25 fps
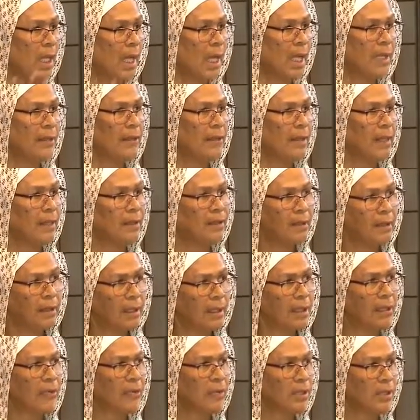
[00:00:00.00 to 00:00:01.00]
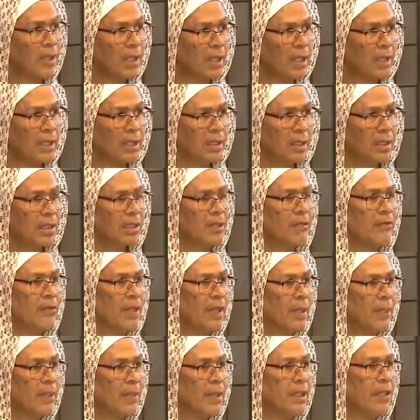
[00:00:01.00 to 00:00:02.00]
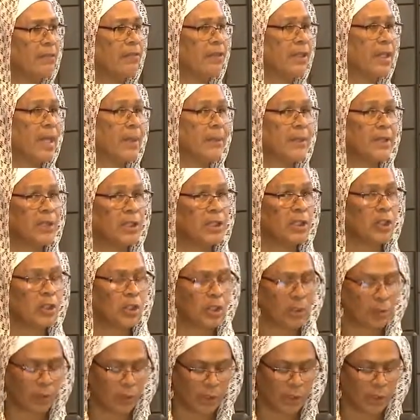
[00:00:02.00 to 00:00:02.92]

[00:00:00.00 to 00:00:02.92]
and then there's this development of an opposition,